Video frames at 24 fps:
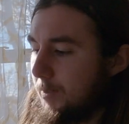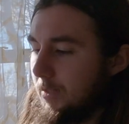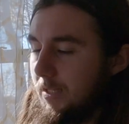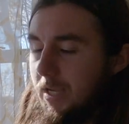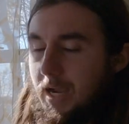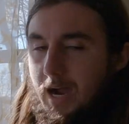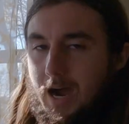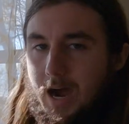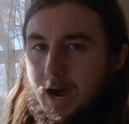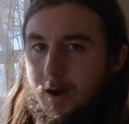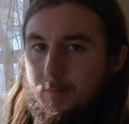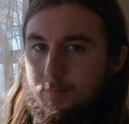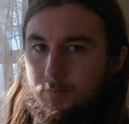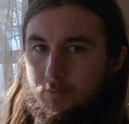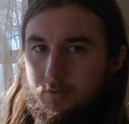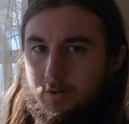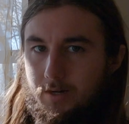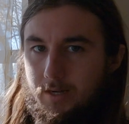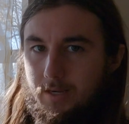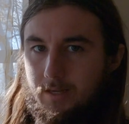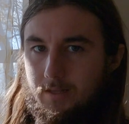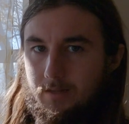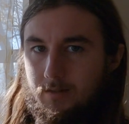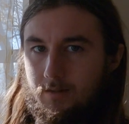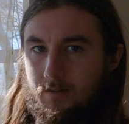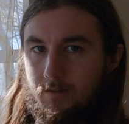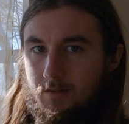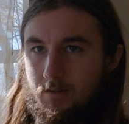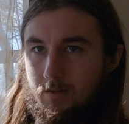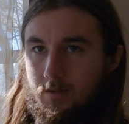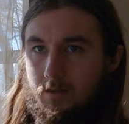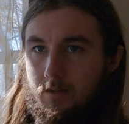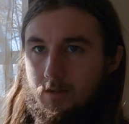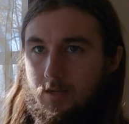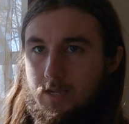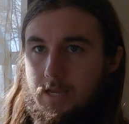operate
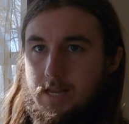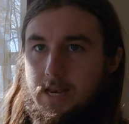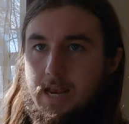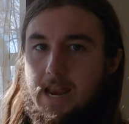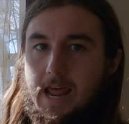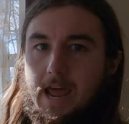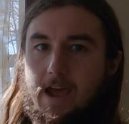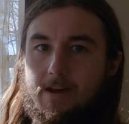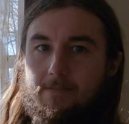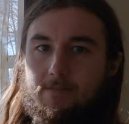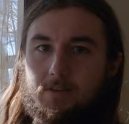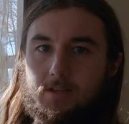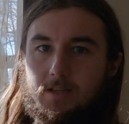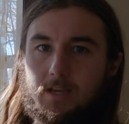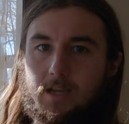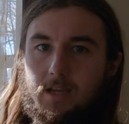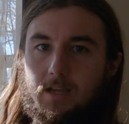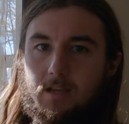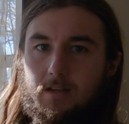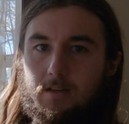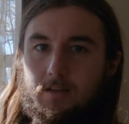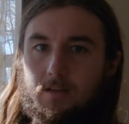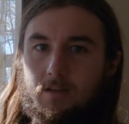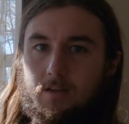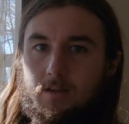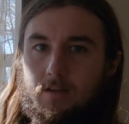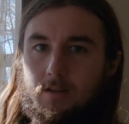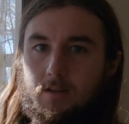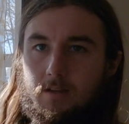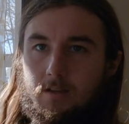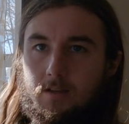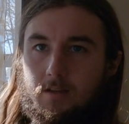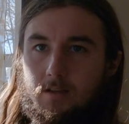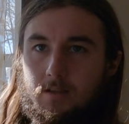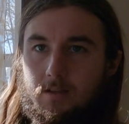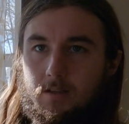and navigate
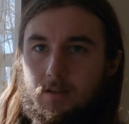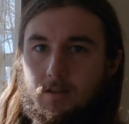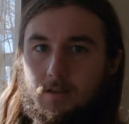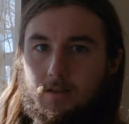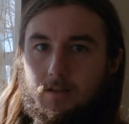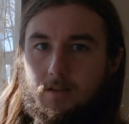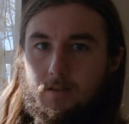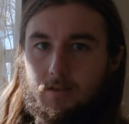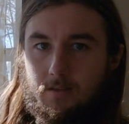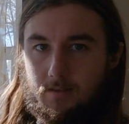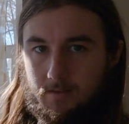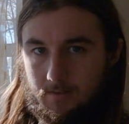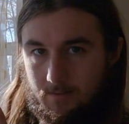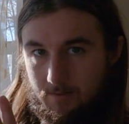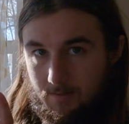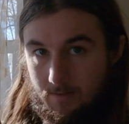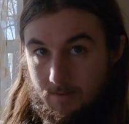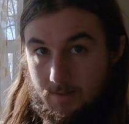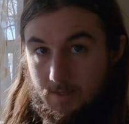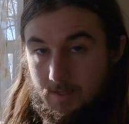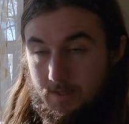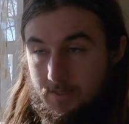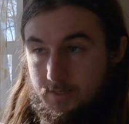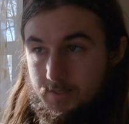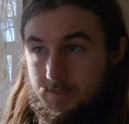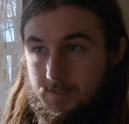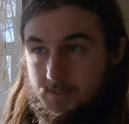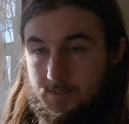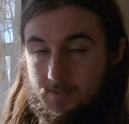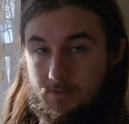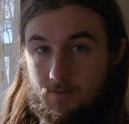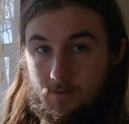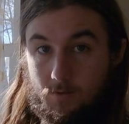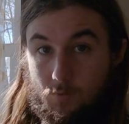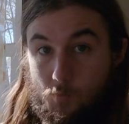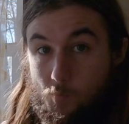
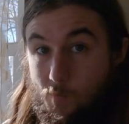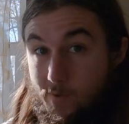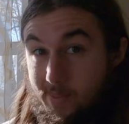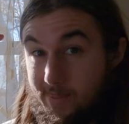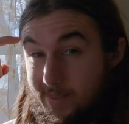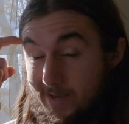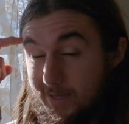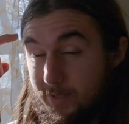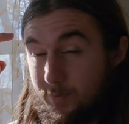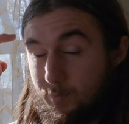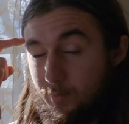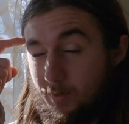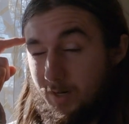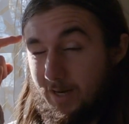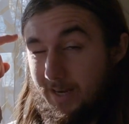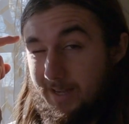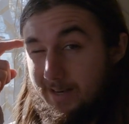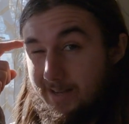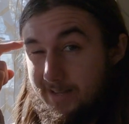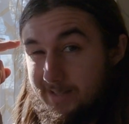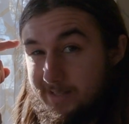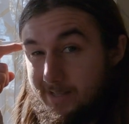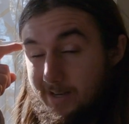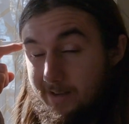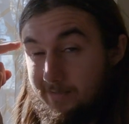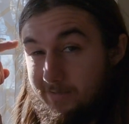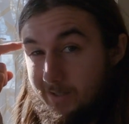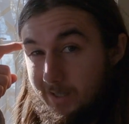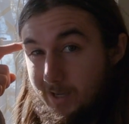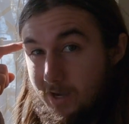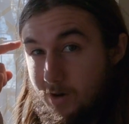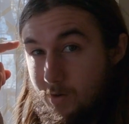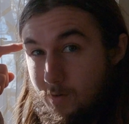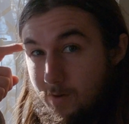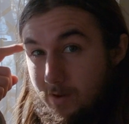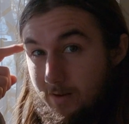this when this brain isn't even
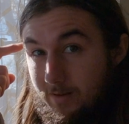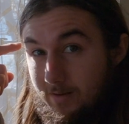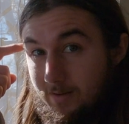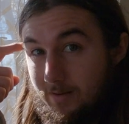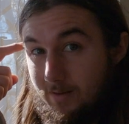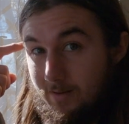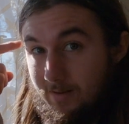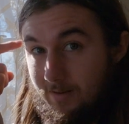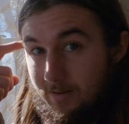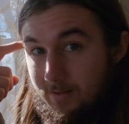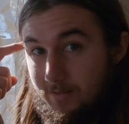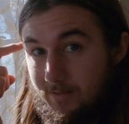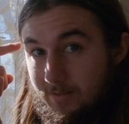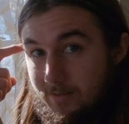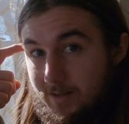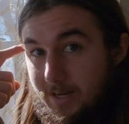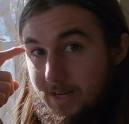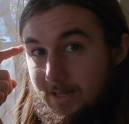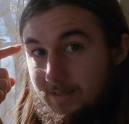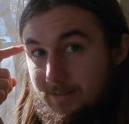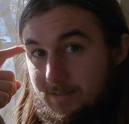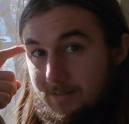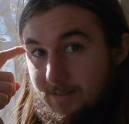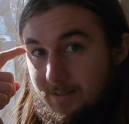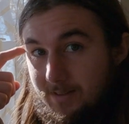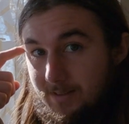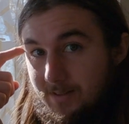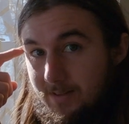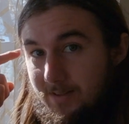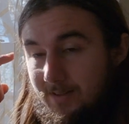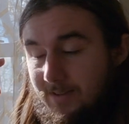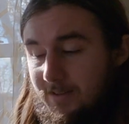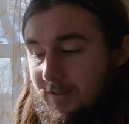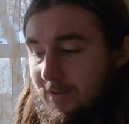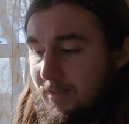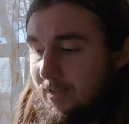going, right?
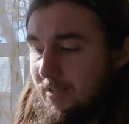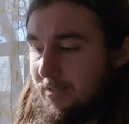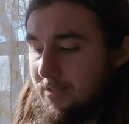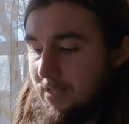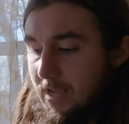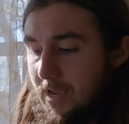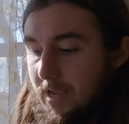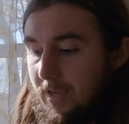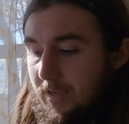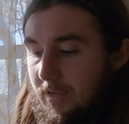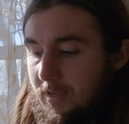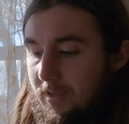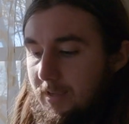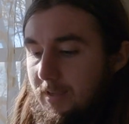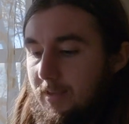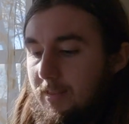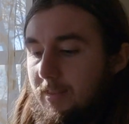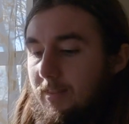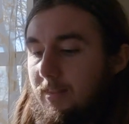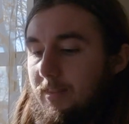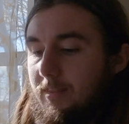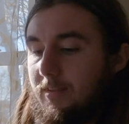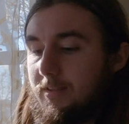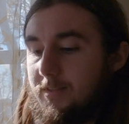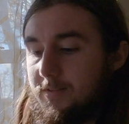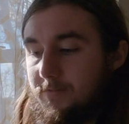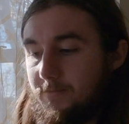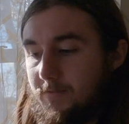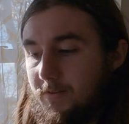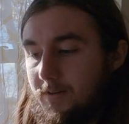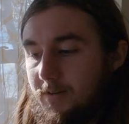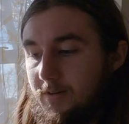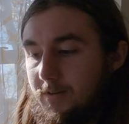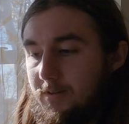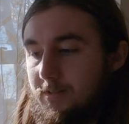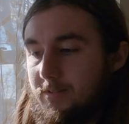It's like this
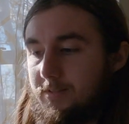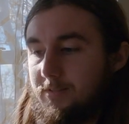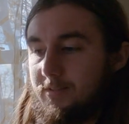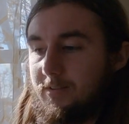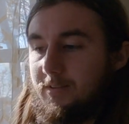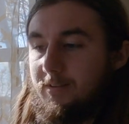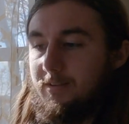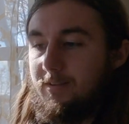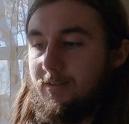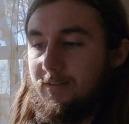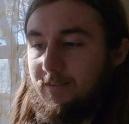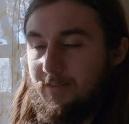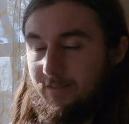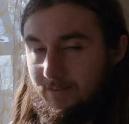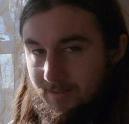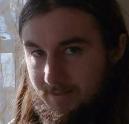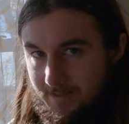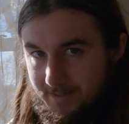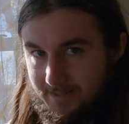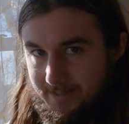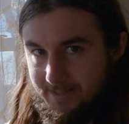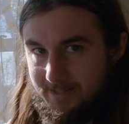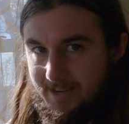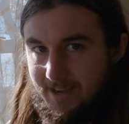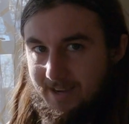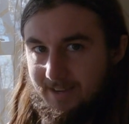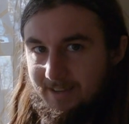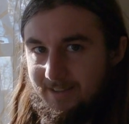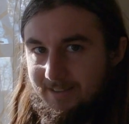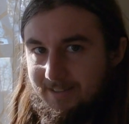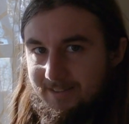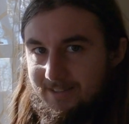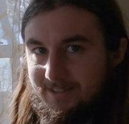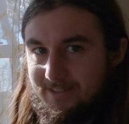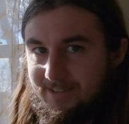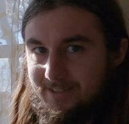first, this
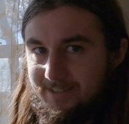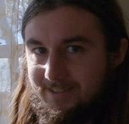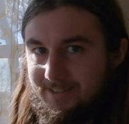second,